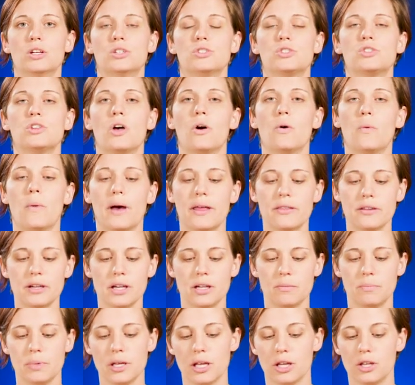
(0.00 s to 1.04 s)
So whether
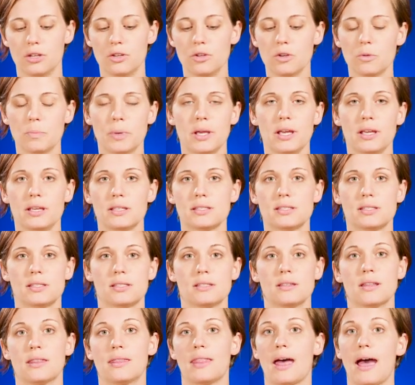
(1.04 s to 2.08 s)
it be a new
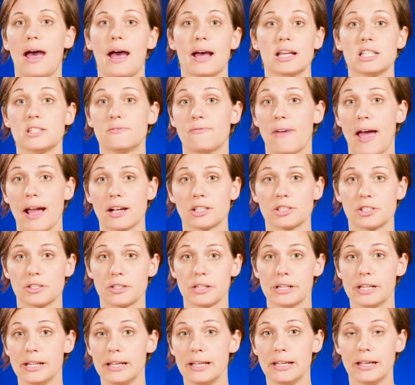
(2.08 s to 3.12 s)
piece that has
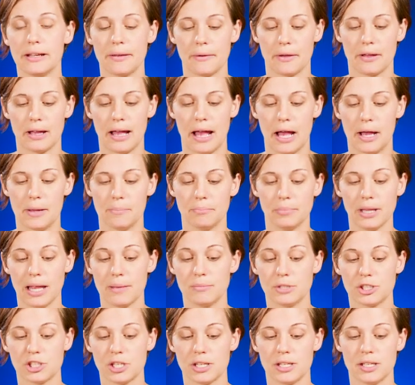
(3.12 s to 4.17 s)
factory um,
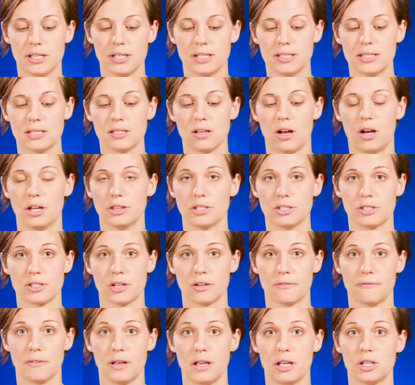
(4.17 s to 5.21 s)
blemishes on the
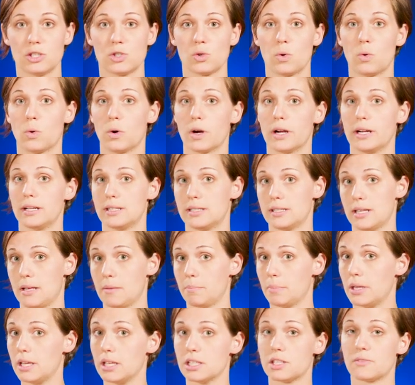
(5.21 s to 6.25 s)
surface, or it's
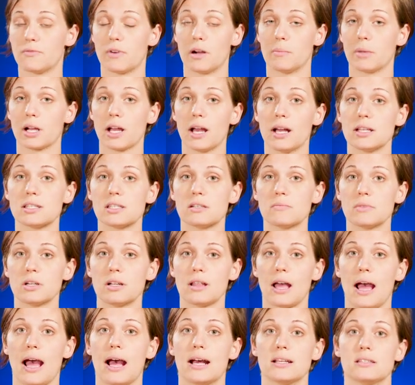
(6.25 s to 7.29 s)
a piece from a
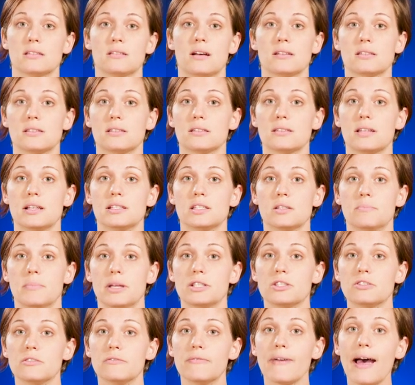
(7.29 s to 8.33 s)
customer that has lots of
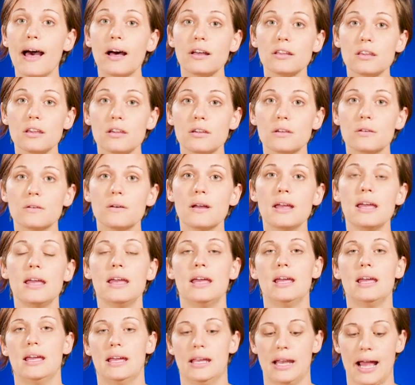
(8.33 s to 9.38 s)
sentimental value
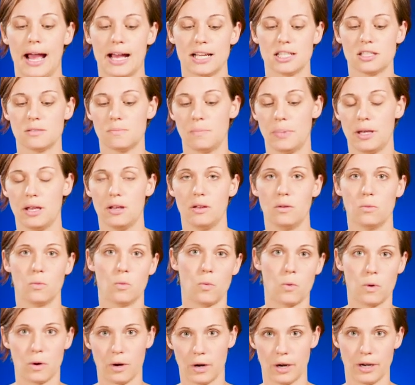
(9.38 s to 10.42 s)
and has
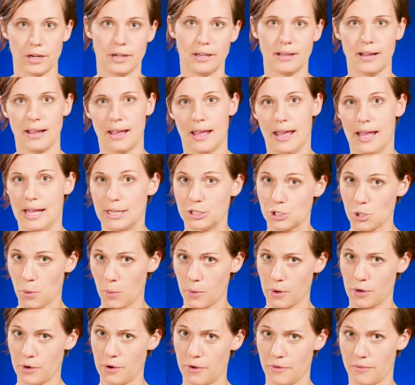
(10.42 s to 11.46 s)
been worn and
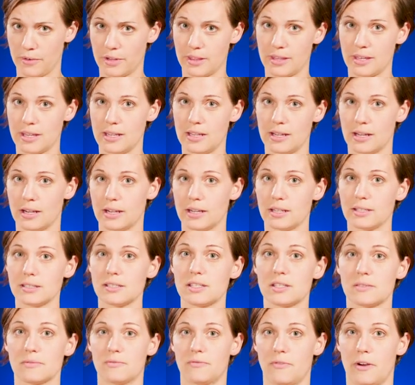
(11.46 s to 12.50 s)
torn over the
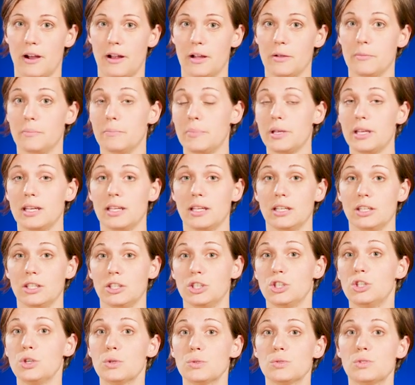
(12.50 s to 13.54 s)
years from being
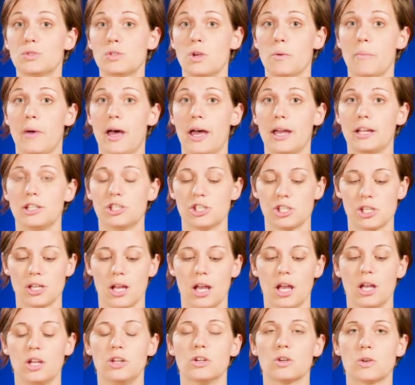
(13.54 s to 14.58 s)
used so much,
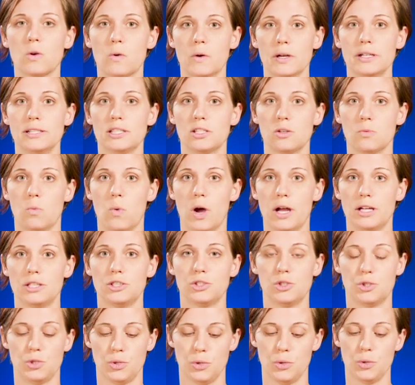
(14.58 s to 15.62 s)
you're going to
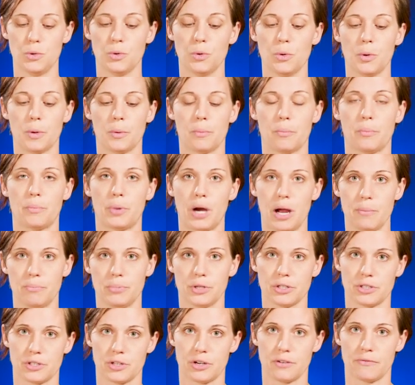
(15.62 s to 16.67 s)
want to
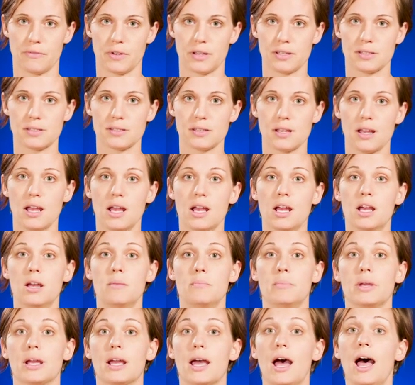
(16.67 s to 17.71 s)
prep your surface
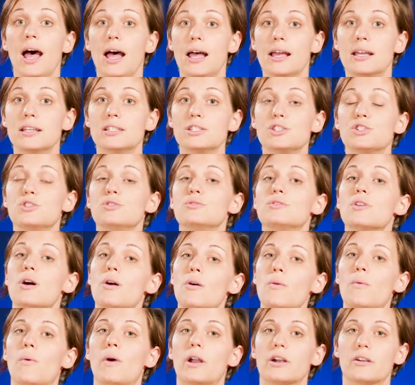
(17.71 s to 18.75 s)
because you
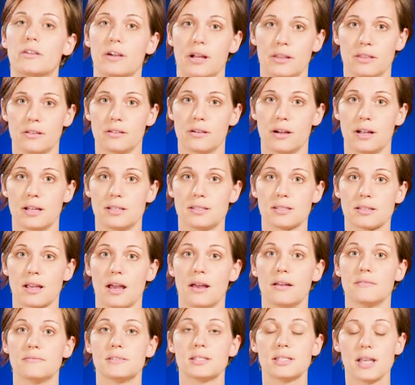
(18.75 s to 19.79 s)
don't want to run the risk
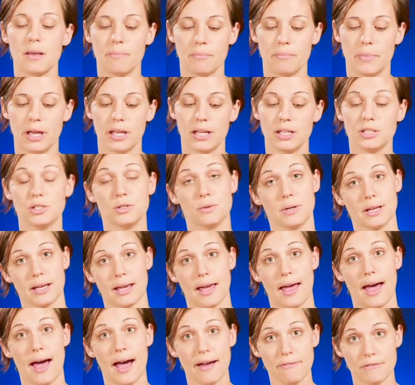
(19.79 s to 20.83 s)
of somebody doing
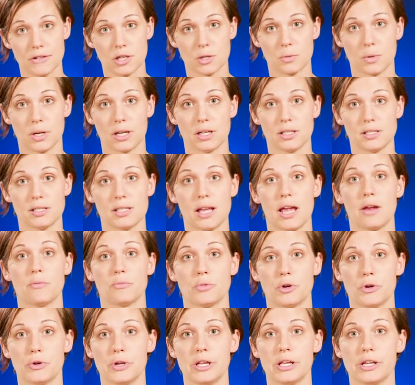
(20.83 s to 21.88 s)
it afterwards and
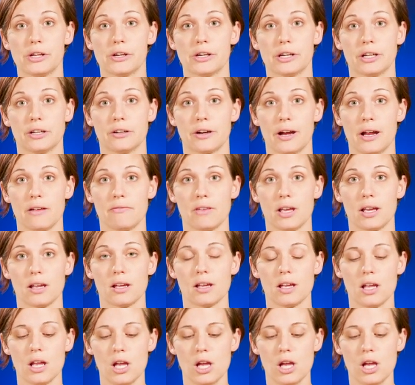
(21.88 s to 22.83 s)
ruining your engraving.